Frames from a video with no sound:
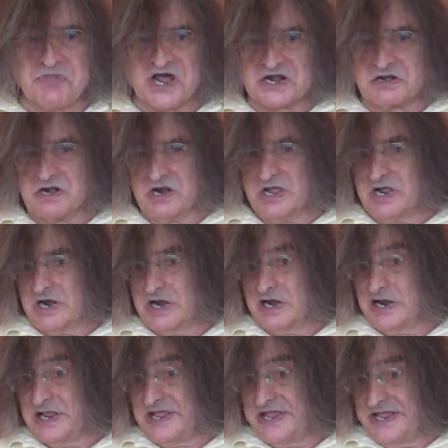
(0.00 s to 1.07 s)
But
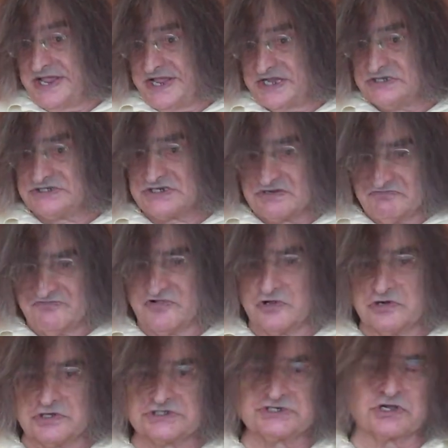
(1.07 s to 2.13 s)
his
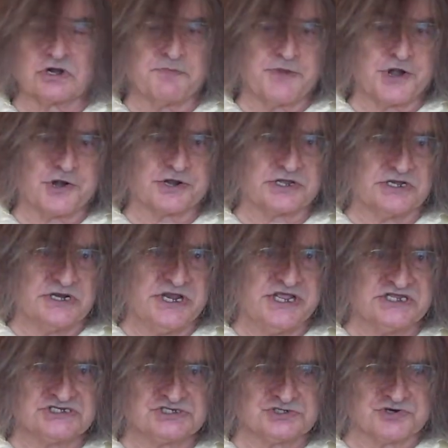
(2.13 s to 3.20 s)
influence on American
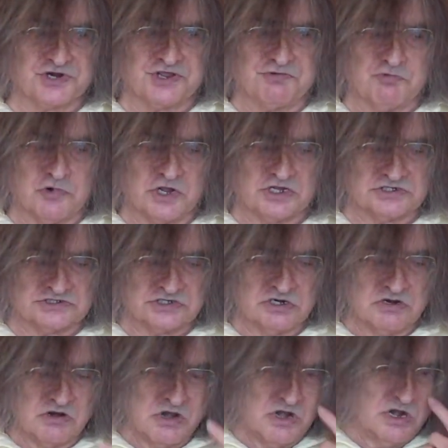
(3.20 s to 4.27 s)
history was
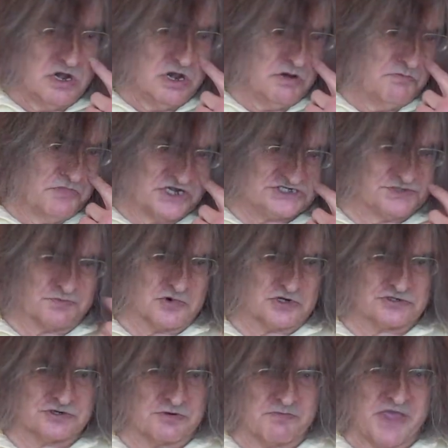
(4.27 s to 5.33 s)
much
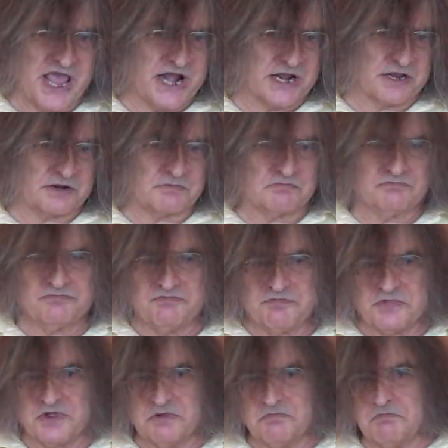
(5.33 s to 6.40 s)
more dramatic
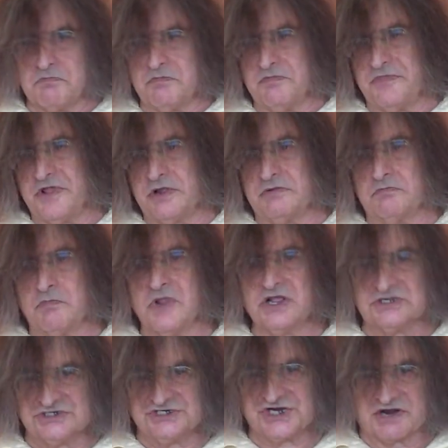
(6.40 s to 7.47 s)
than
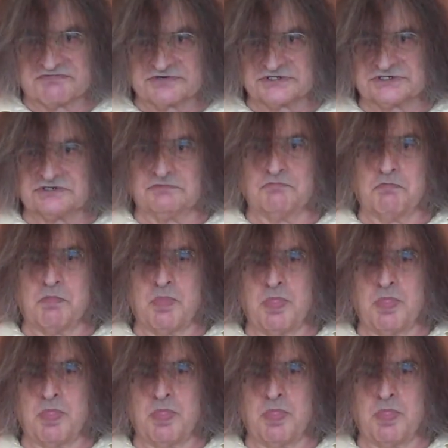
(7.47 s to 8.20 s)
Jefferson.